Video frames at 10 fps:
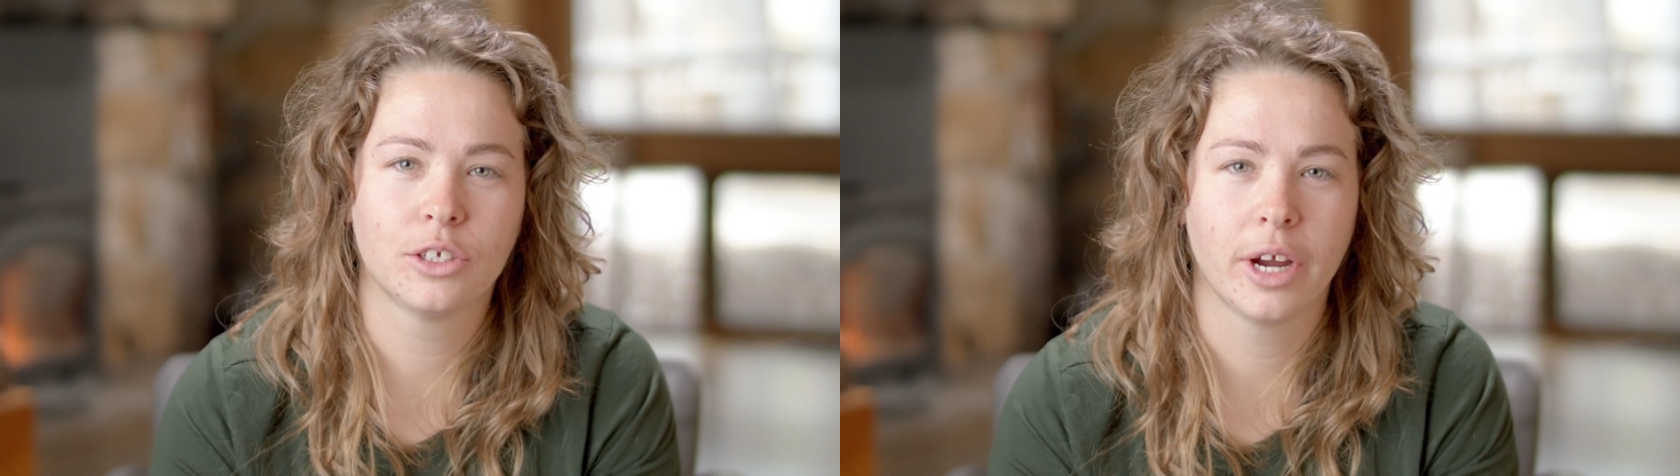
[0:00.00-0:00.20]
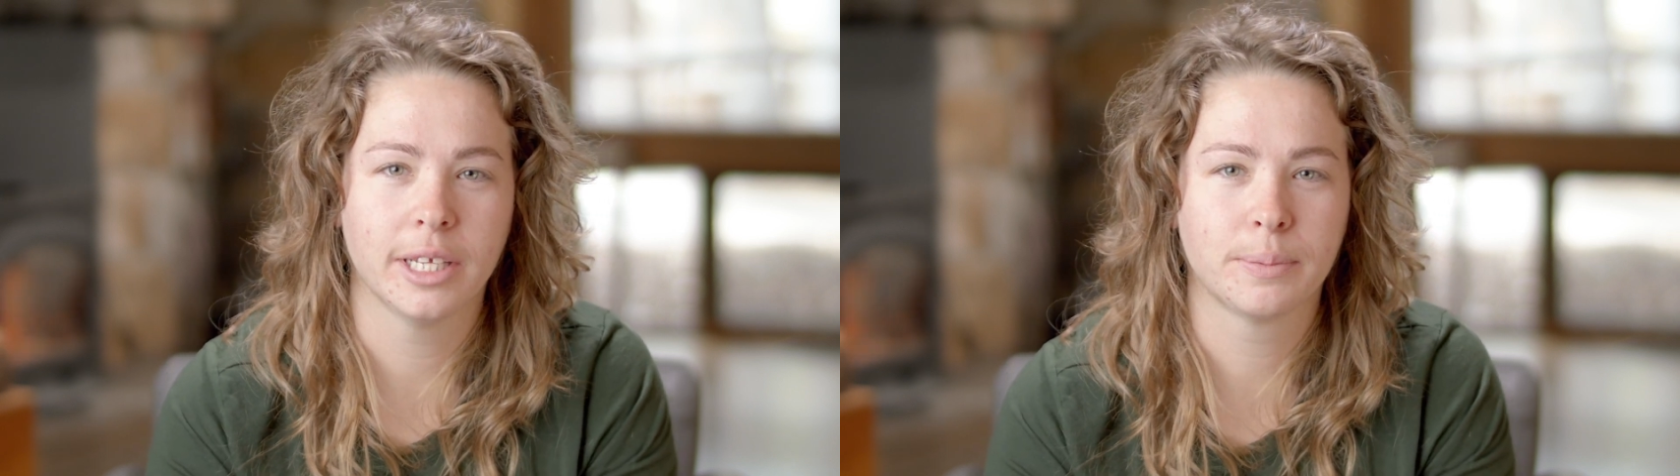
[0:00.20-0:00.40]

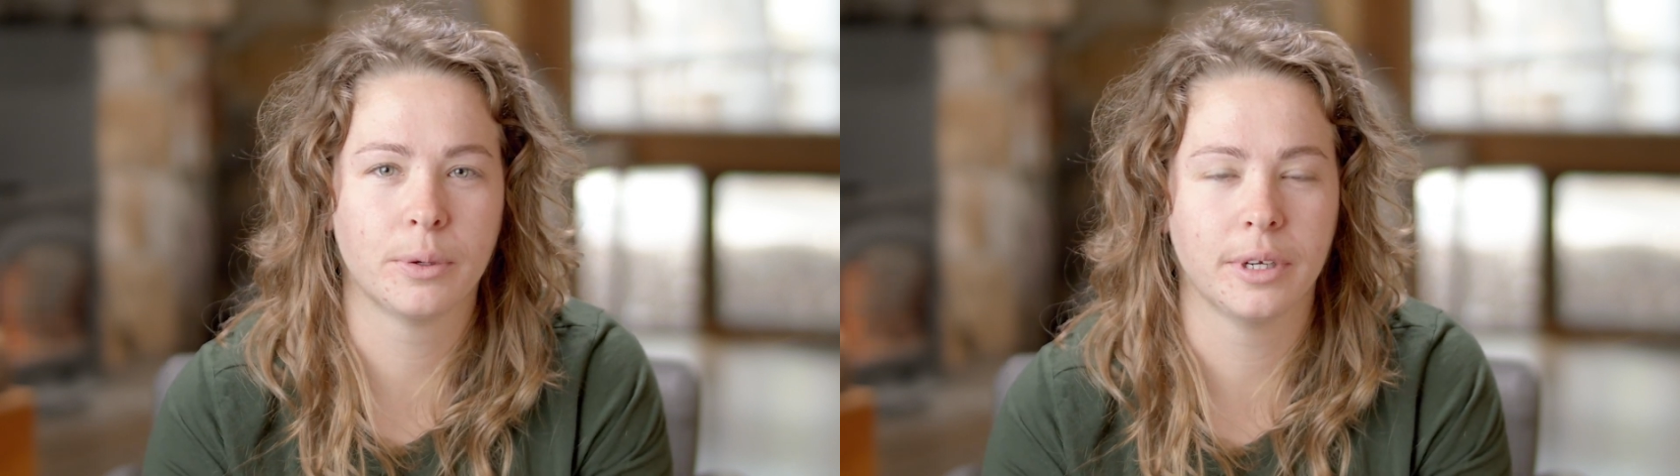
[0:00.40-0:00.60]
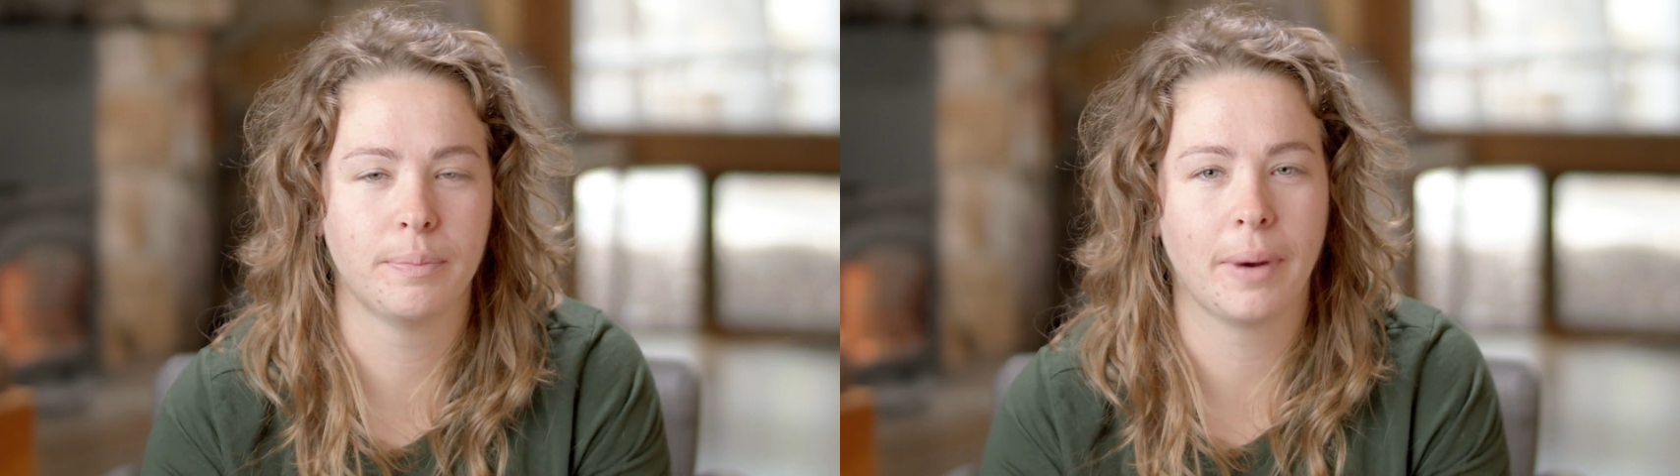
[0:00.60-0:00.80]

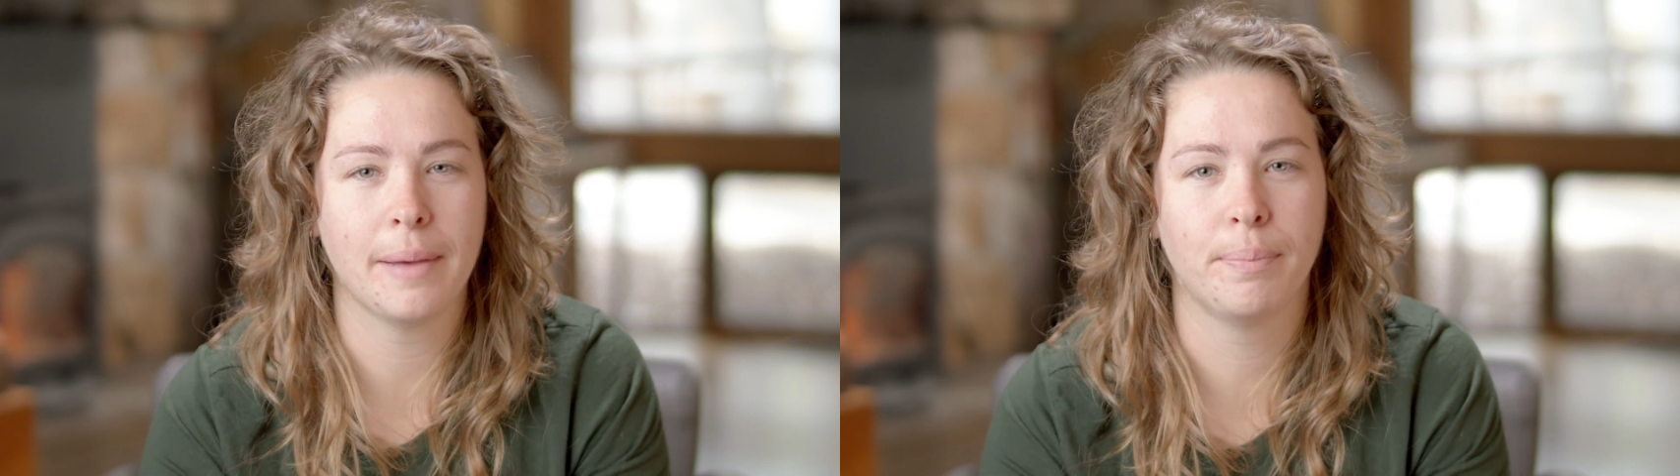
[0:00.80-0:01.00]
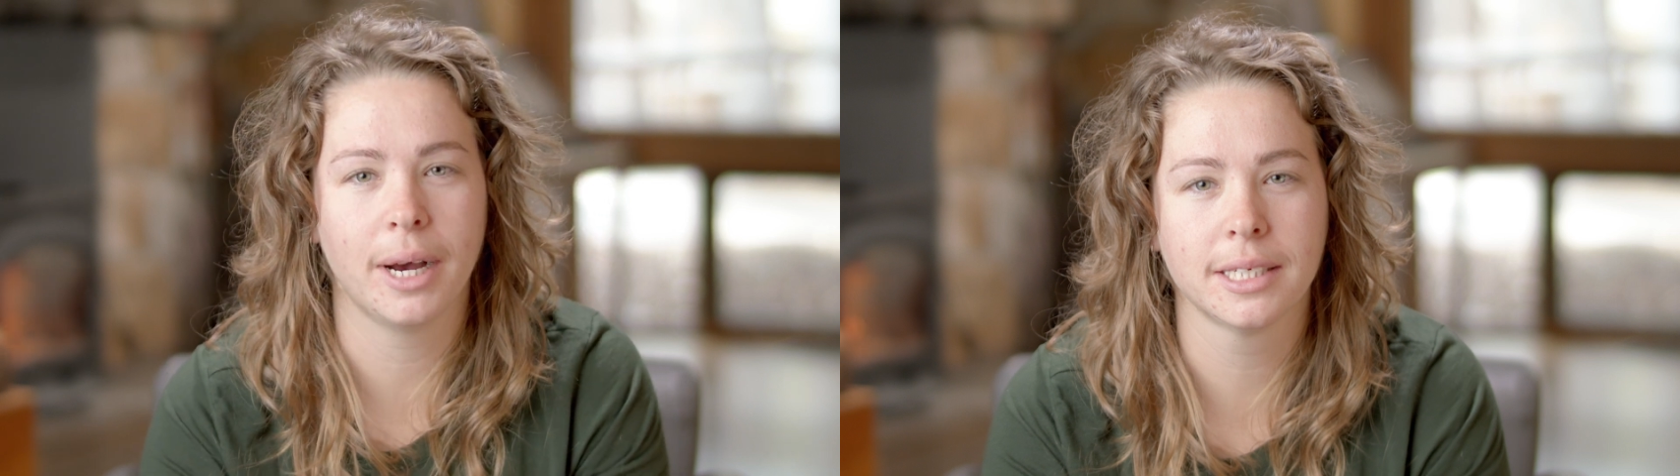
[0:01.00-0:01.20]
transported by
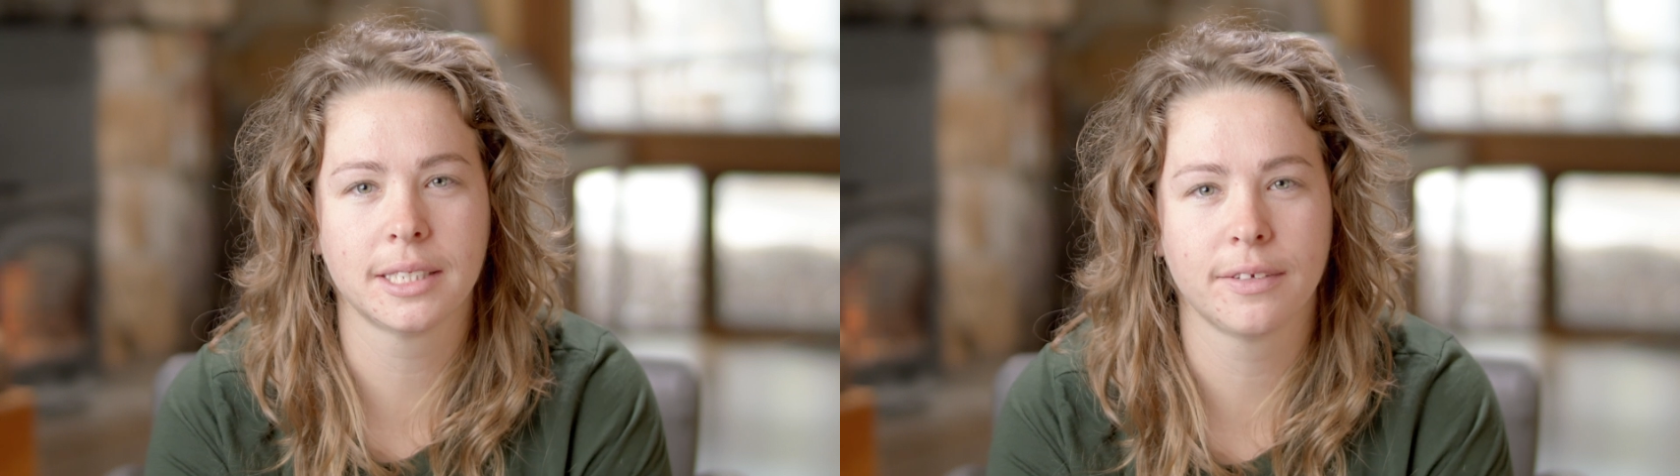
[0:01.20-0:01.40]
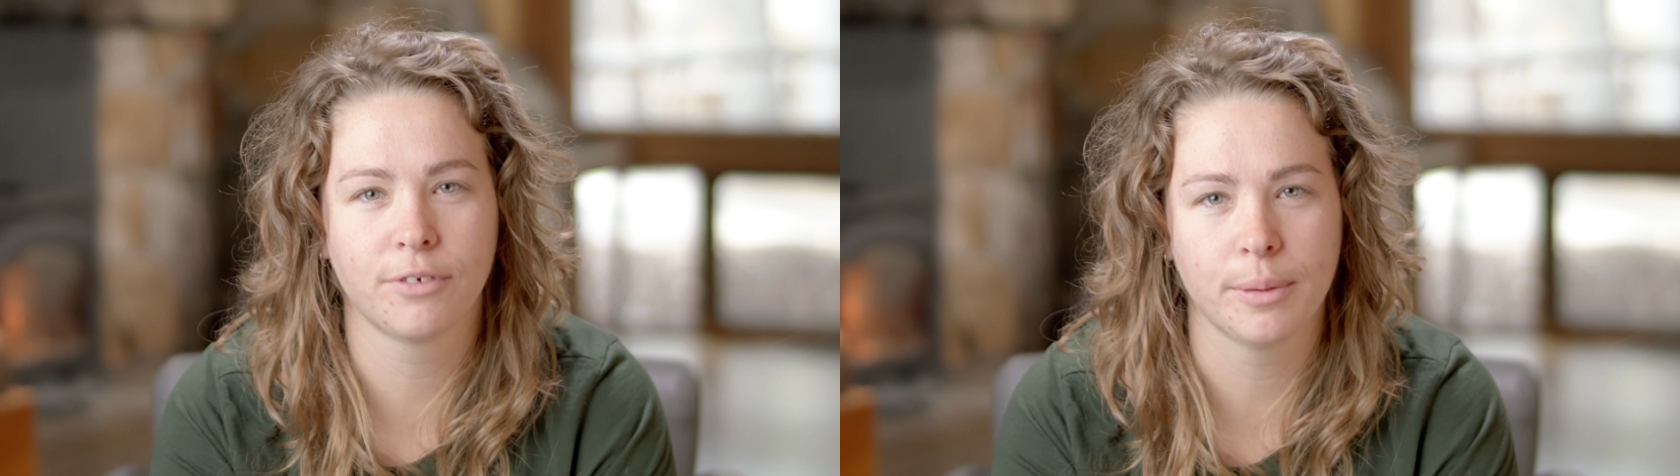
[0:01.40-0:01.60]

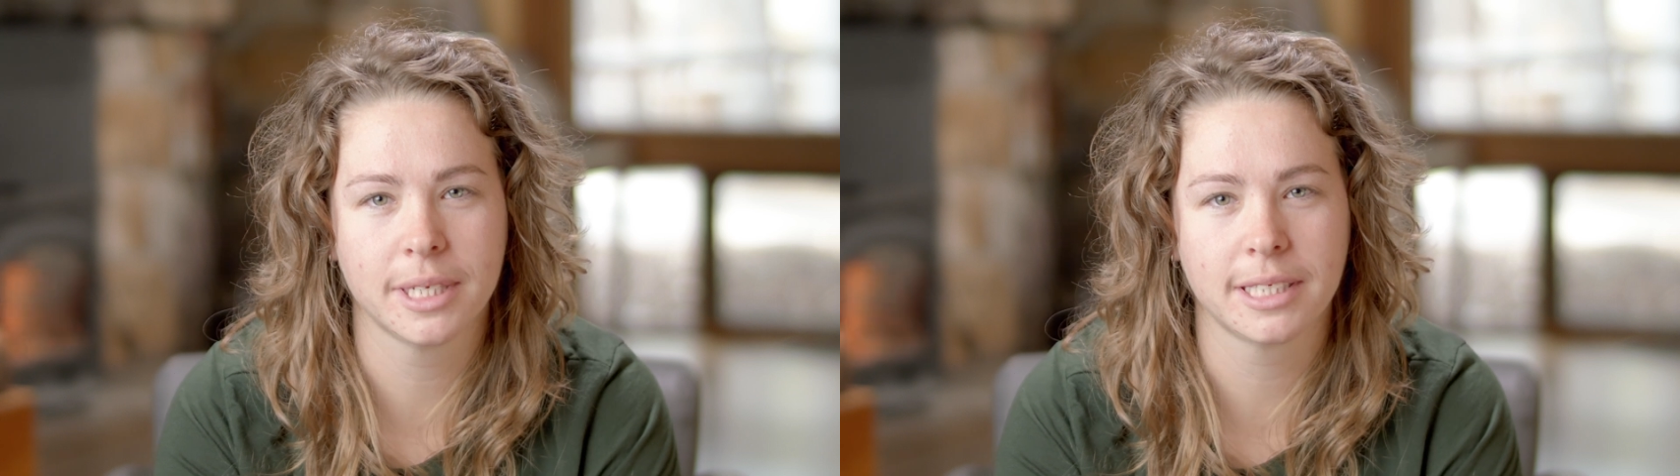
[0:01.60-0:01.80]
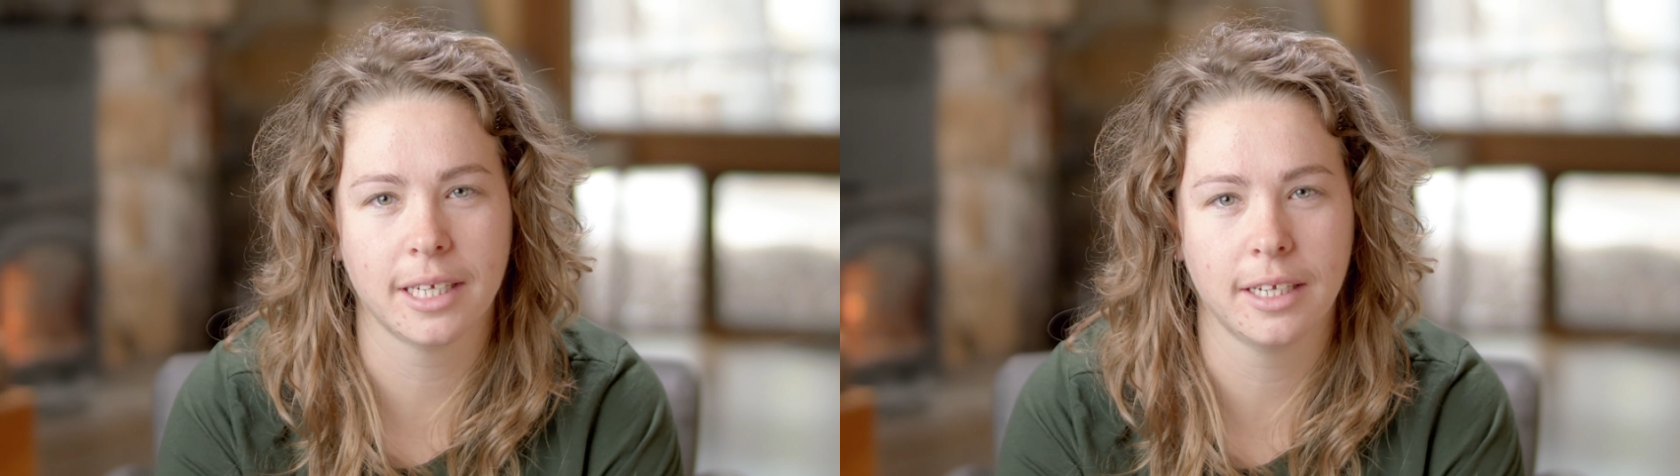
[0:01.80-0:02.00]
bus from
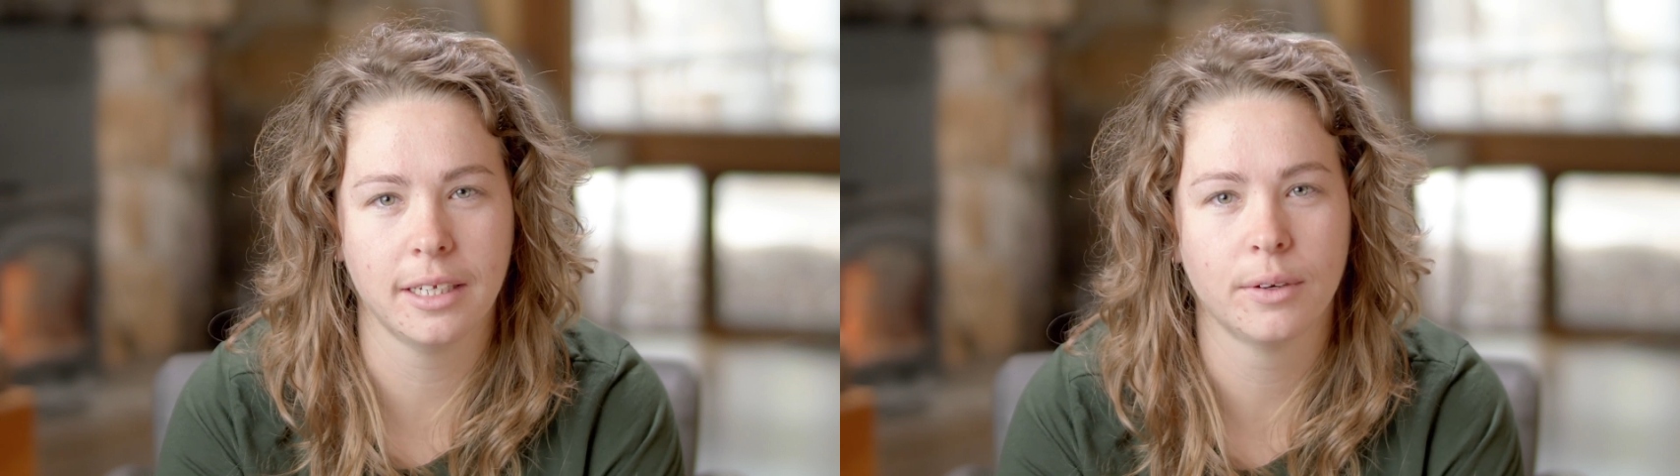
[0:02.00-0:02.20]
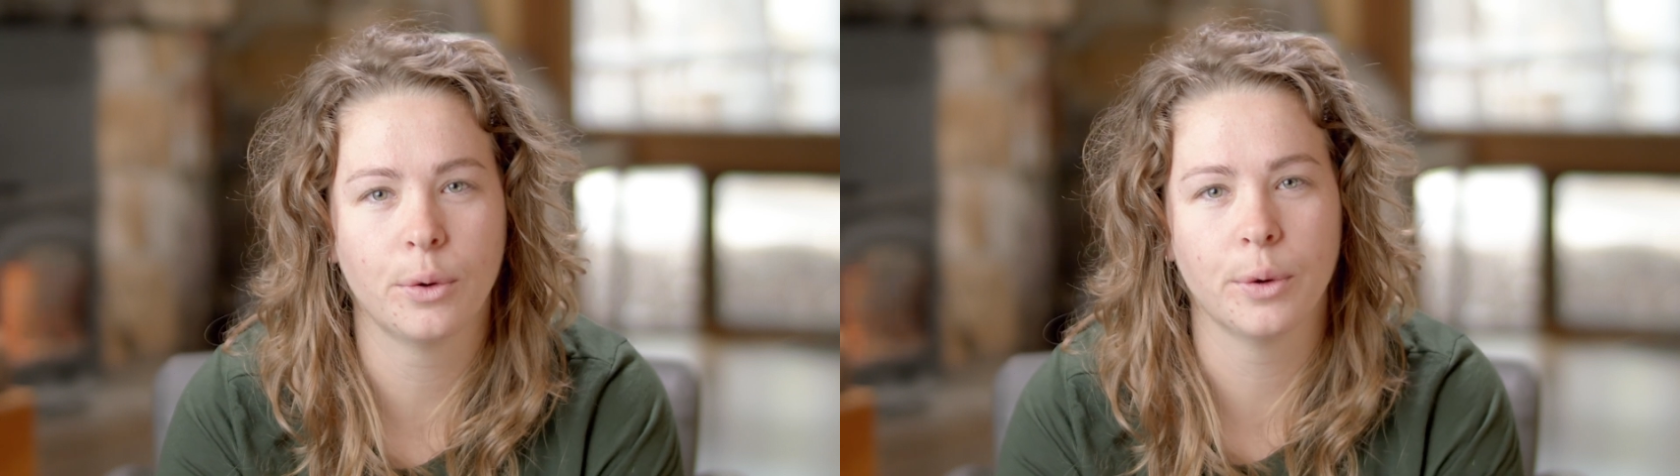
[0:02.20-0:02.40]
the city,